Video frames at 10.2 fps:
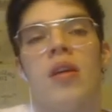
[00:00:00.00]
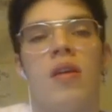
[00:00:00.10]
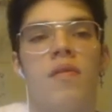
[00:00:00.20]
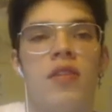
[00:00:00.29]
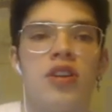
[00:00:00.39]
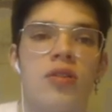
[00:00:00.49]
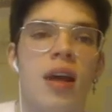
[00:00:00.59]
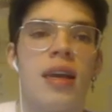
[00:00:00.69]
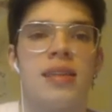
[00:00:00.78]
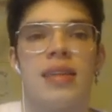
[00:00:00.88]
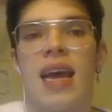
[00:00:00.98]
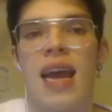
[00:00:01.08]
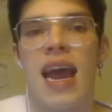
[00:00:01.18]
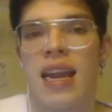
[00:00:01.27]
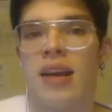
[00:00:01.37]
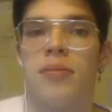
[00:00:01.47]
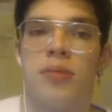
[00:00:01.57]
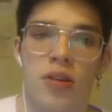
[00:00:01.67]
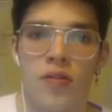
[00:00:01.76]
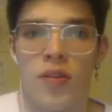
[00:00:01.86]
Visualize an
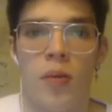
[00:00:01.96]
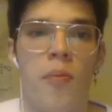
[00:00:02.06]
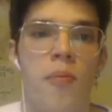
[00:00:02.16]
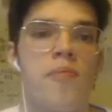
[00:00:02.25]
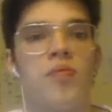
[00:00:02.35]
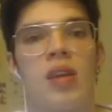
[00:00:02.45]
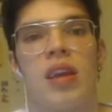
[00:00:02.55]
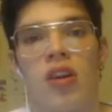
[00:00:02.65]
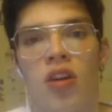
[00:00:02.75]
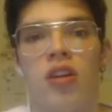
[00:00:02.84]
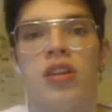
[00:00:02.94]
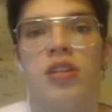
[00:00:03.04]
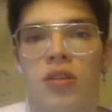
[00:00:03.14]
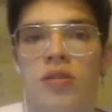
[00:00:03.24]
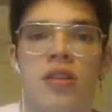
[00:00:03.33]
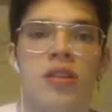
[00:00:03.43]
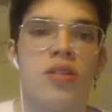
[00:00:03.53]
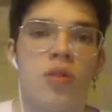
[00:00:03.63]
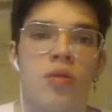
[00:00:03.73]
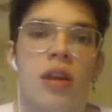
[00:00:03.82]
observer. Encourage students so
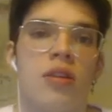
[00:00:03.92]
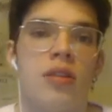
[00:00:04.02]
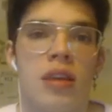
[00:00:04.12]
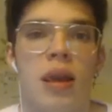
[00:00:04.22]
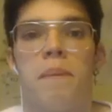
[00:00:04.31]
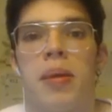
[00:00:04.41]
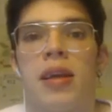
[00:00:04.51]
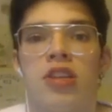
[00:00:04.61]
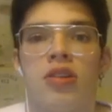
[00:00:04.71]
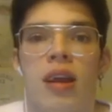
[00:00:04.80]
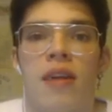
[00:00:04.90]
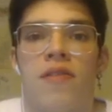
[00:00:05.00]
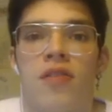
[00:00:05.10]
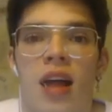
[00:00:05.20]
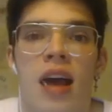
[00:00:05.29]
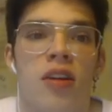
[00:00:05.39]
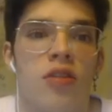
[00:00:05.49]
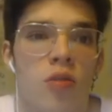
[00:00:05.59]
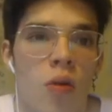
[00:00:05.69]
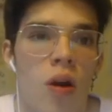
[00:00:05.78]
literally picture a fly on the
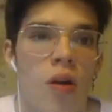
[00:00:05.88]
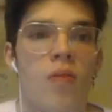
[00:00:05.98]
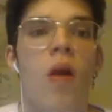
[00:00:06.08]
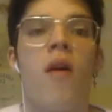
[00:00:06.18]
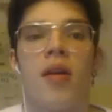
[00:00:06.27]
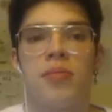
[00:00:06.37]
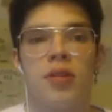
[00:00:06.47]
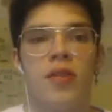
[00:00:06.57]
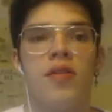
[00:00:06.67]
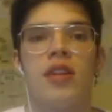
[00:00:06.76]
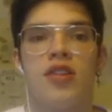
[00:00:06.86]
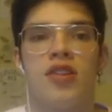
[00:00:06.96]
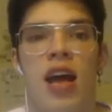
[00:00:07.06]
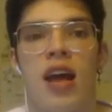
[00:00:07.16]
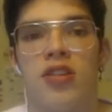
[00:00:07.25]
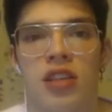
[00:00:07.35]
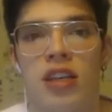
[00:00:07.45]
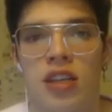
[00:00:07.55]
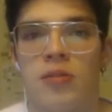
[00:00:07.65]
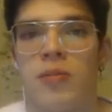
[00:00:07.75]
wall, observing their challenging
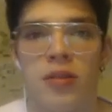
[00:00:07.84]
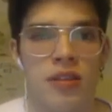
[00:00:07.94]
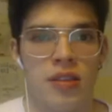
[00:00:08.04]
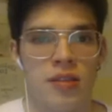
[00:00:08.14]
experience.